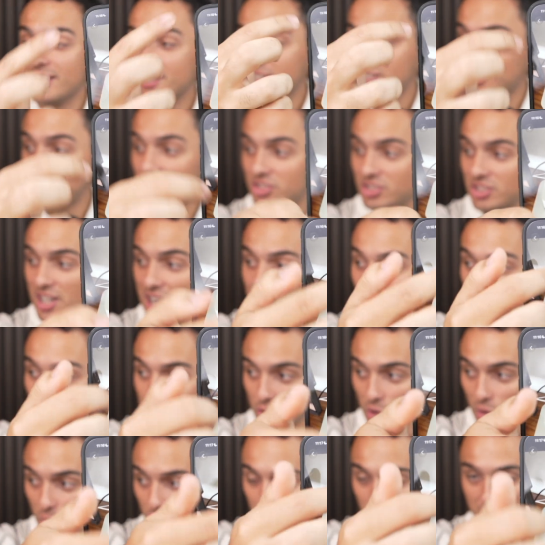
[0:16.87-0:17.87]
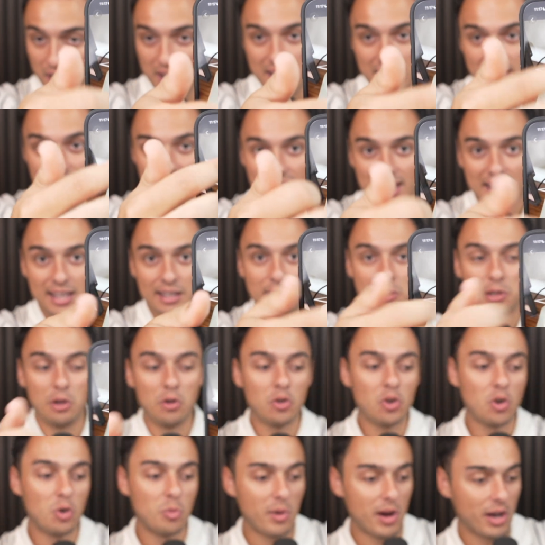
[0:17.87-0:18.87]
central brain, a
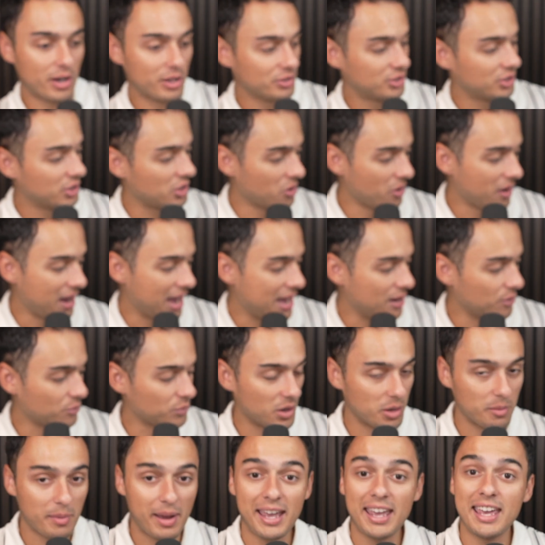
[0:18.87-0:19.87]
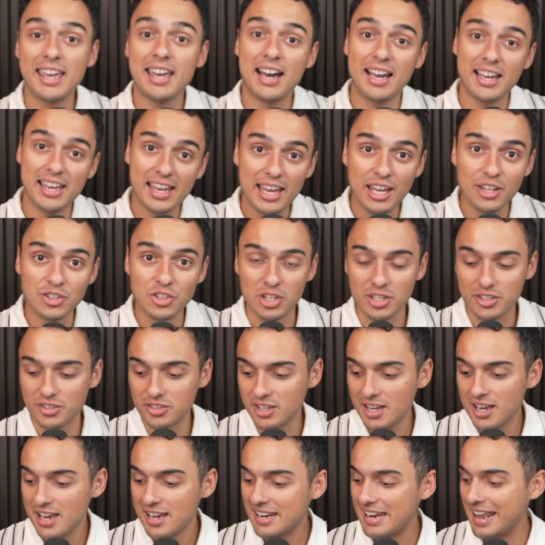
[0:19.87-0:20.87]
local model to go ahead and run my AI
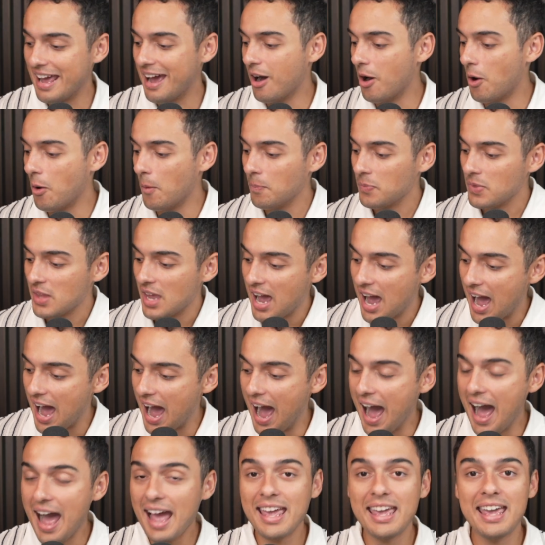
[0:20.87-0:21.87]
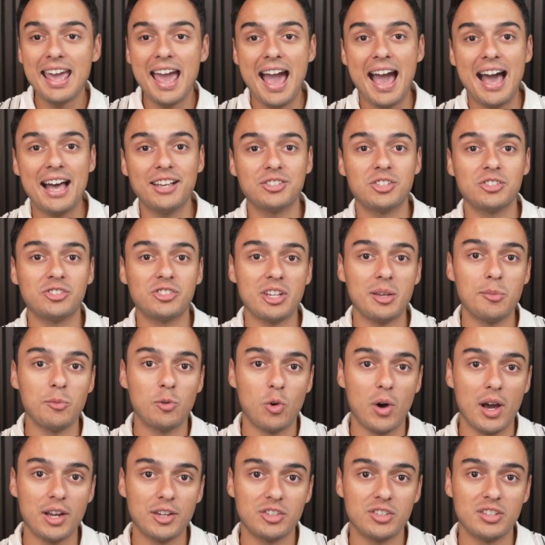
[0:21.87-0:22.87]
agents. Now, I asked the same
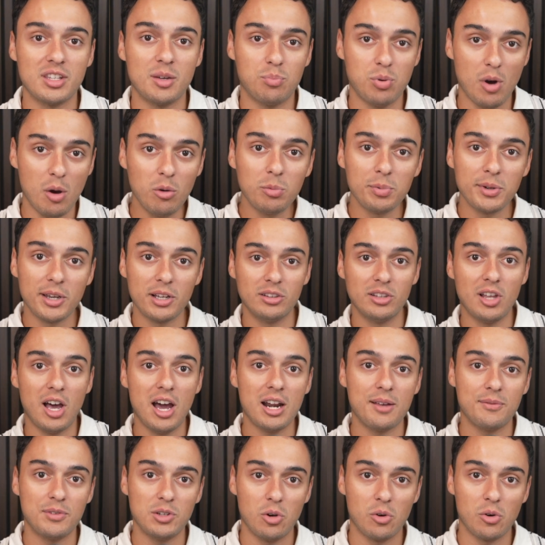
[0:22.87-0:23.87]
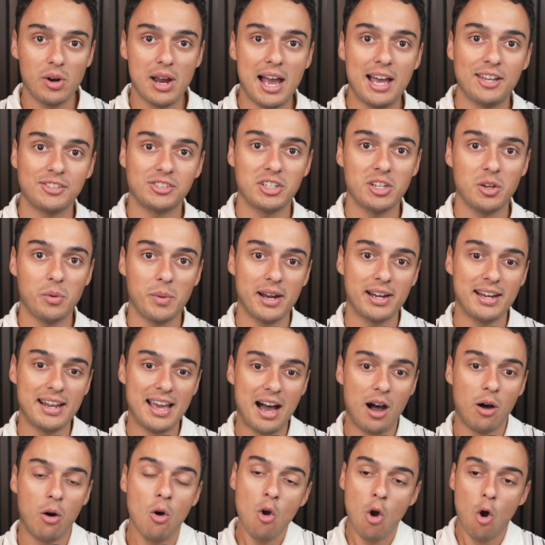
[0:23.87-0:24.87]
question that probably a lot of you are asking right
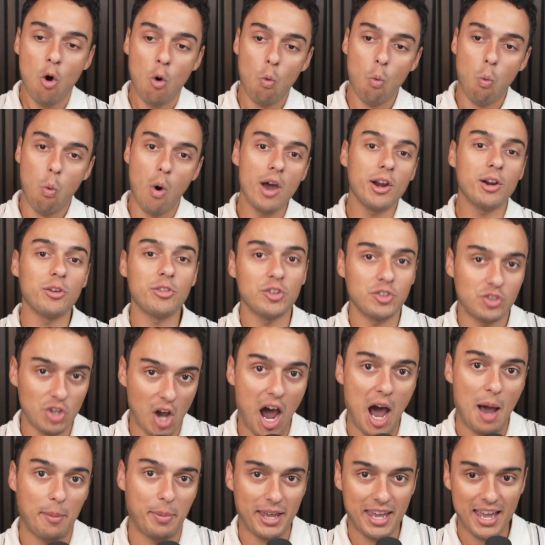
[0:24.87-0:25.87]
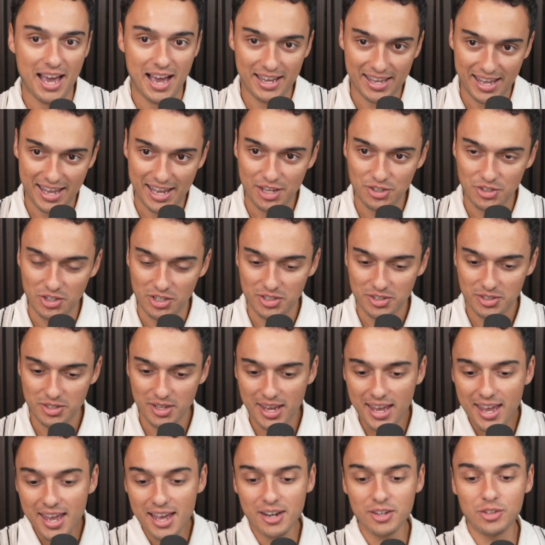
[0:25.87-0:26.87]
now. What are the top AI agents?
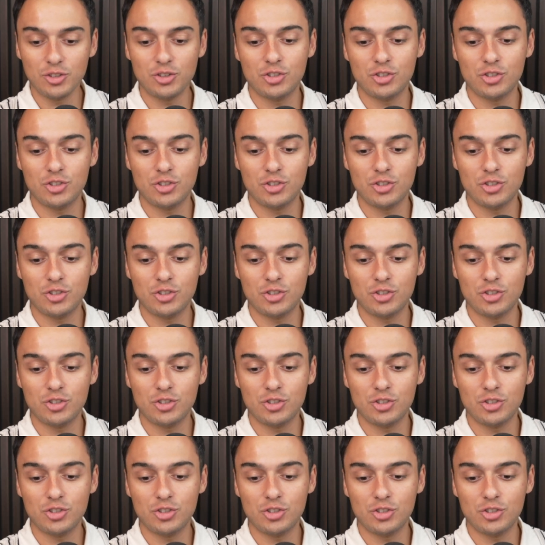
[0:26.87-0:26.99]
And